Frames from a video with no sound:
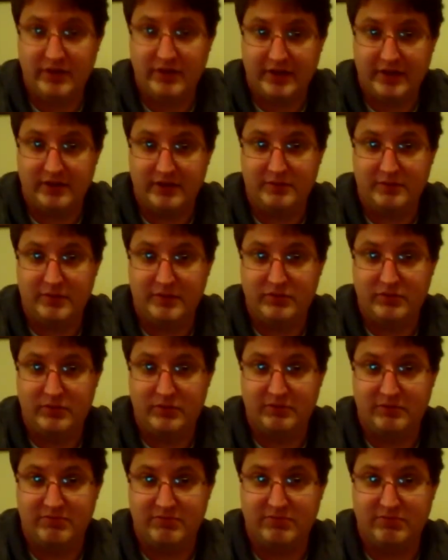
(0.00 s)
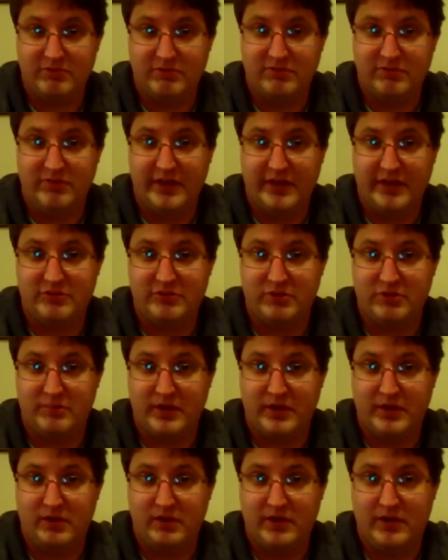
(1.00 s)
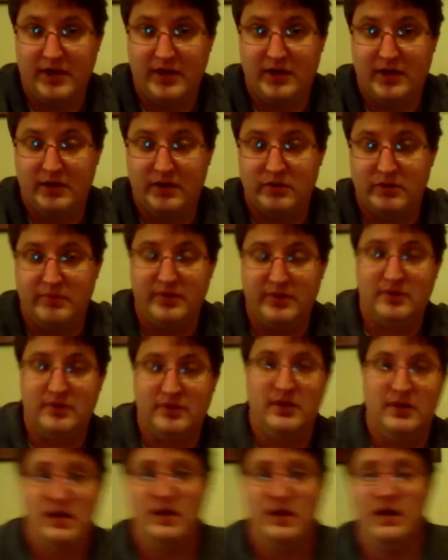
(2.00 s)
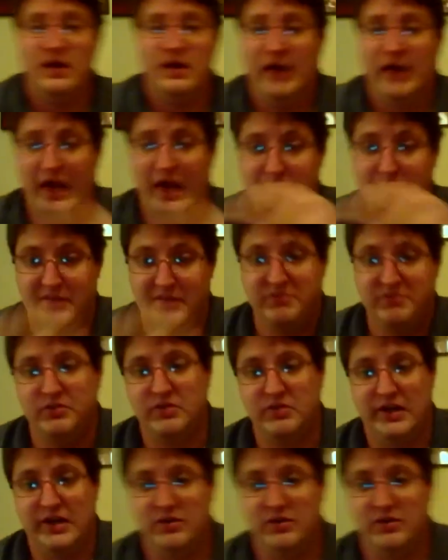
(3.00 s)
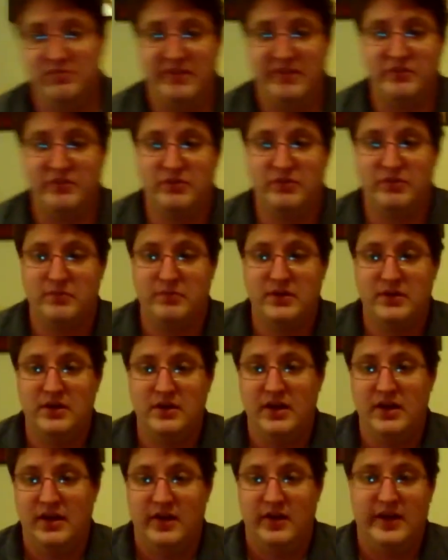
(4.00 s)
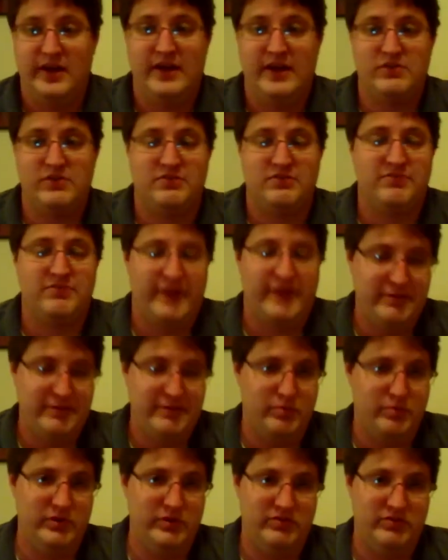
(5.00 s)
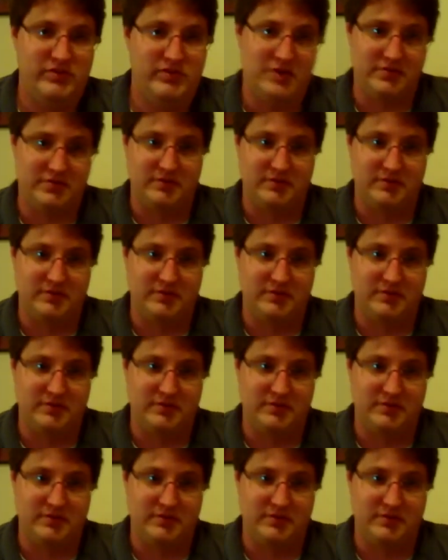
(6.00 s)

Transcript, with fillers: Like you might see the reflection on my hand, but I have my phone right here facing me. It has a 5.7.